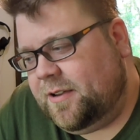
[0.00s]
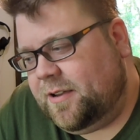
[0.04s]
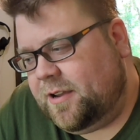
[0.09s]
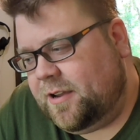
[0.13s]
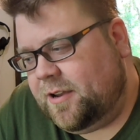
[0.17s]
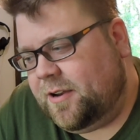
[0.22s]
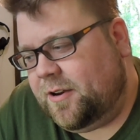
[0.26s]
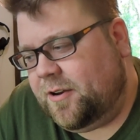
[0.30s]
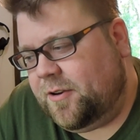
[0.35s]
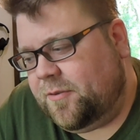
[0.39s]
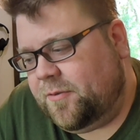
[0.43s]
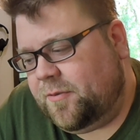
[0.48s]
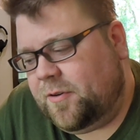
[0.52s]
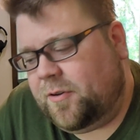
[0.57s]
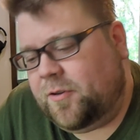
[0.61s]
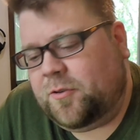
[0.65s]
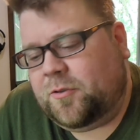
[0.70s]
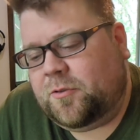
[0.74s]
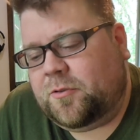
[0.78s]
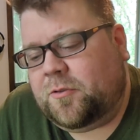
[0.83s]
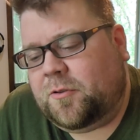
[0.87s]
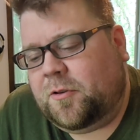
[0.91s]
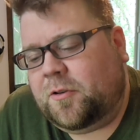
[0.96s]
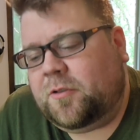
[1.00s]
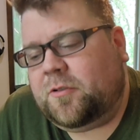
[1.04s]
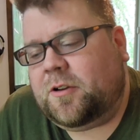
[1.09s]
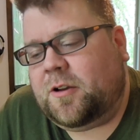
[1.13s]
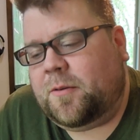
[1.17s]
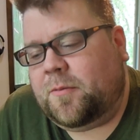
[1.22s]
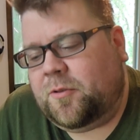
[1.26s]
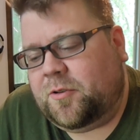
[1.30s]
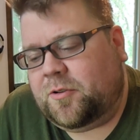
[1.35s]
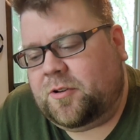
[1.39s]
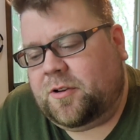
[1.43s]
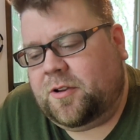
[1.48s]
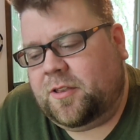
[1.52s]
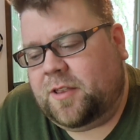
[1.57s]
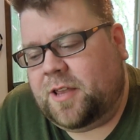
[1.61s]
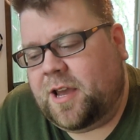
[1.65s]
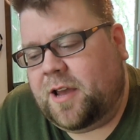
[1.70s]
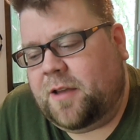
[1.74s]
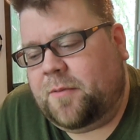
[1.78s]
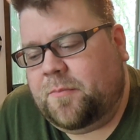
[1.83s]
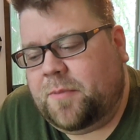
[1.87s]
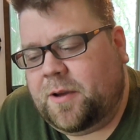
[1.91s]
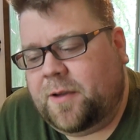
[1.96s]
I don't know, we'll troubleshoot
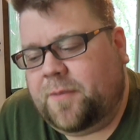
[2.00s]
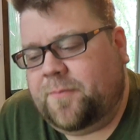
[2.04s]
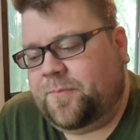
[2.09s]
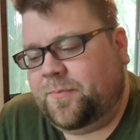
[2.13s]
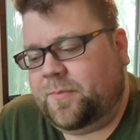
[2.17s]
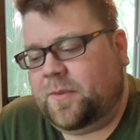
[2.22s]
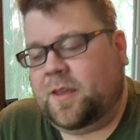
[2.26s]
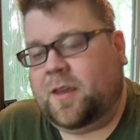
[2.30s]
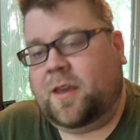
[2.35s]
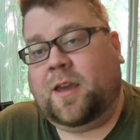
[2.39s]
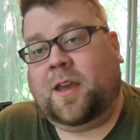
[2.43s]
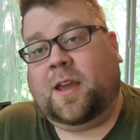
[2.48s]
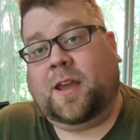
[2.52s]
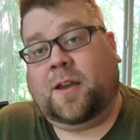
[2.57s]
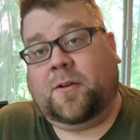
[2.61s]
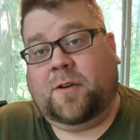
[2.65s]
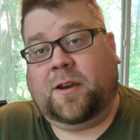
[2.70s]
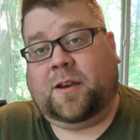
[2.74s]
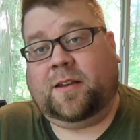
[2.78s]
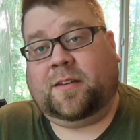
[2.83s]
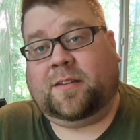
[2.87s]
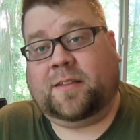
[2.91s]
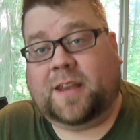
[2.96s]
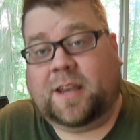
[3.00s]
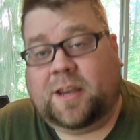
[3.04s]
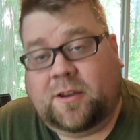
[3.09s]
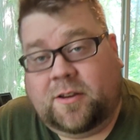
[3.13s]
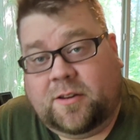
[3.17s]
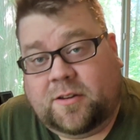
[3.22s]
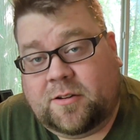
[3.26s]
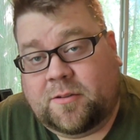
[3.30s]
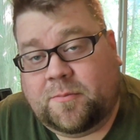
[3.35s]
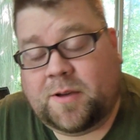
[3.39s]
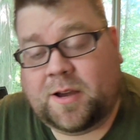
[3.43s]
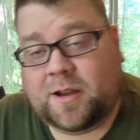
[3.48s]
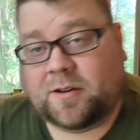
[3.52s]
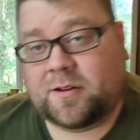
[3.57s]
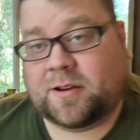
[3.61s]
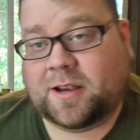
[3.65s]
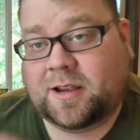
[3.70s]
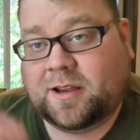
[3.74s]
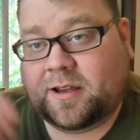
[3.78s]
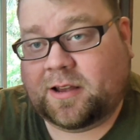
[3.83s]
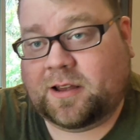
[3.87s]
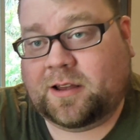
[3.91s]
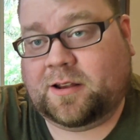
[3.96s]
that. But anyways, thank you so much,
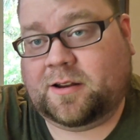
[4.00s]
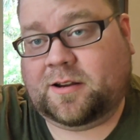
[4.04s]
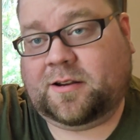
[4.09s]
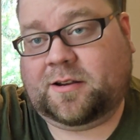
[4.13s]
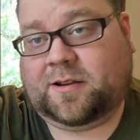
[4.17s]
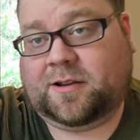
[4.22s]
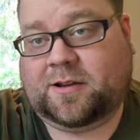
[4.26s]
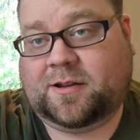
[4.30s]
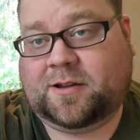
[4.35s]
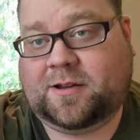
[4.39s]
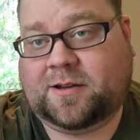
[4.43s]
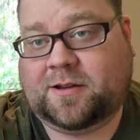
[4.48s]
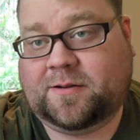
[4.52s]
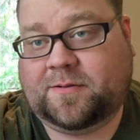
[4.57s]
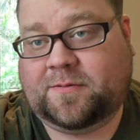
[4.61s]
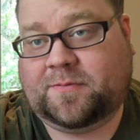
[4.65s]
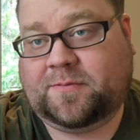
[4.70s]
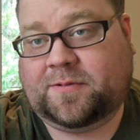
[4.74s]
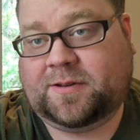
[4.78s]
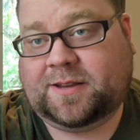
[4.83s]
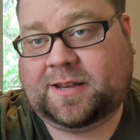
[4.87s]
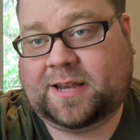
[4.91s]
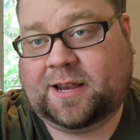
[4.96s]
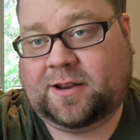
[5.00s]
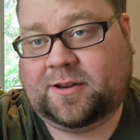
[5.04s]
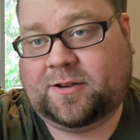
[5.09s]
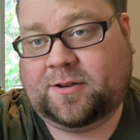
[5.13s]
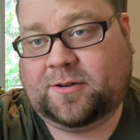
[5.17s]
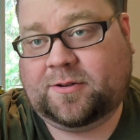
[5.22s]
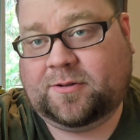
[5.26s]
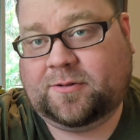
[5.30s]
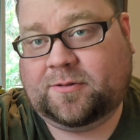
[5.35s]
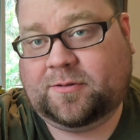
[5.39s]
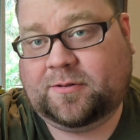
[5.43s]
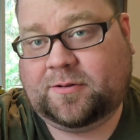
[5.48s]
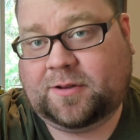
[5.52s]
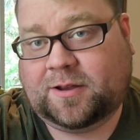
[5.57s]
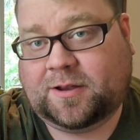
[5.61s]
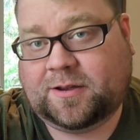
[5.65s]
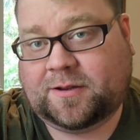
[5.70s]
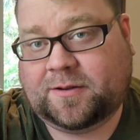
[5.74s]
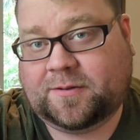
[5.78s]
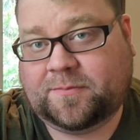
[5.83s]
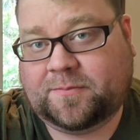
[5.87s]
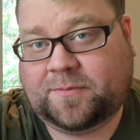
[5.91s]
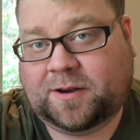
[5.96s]
and stay tuned.
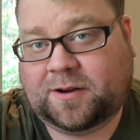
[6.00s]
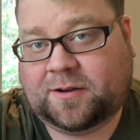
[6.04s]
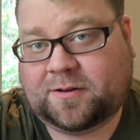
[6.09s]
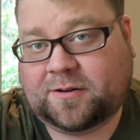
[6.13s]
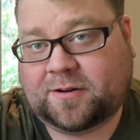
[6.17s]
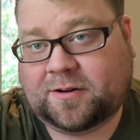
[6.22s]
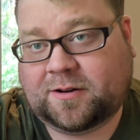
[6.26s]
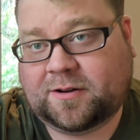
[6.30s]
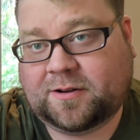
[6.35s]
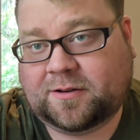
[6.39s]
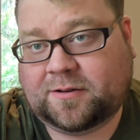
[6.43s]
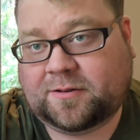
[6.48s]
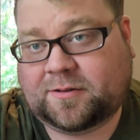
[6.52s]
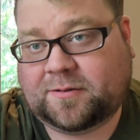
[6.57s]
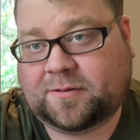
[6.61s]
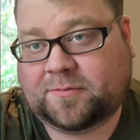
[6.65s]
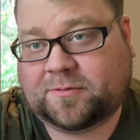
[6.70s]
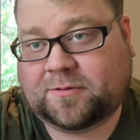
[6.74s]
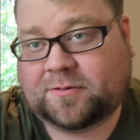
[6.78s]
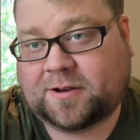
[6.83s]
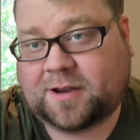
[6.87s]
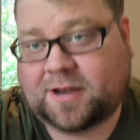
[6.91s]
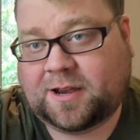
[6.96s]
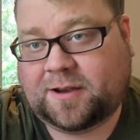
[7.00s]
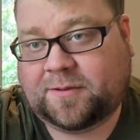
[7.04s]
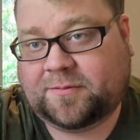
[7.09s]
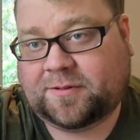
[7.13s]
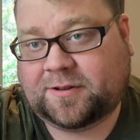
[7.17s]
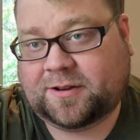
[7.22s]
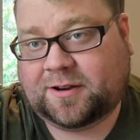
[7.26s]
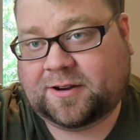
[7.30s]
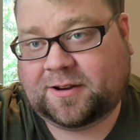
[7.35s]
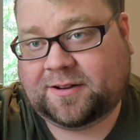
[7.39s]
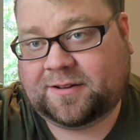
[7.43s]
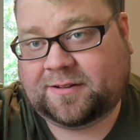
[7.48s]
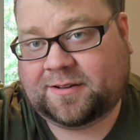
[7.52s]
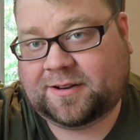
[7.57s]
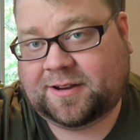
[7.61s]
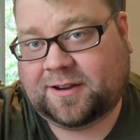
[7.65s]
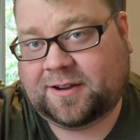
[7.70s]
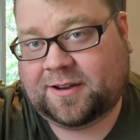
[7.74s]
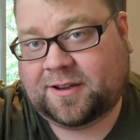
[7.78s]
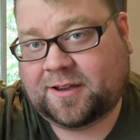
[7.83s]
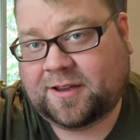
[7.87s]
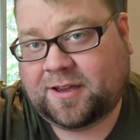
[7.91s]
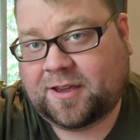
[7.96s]
Make sure to subscribe so you can
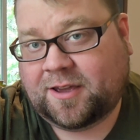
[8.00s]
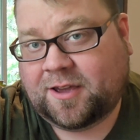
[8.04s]
see.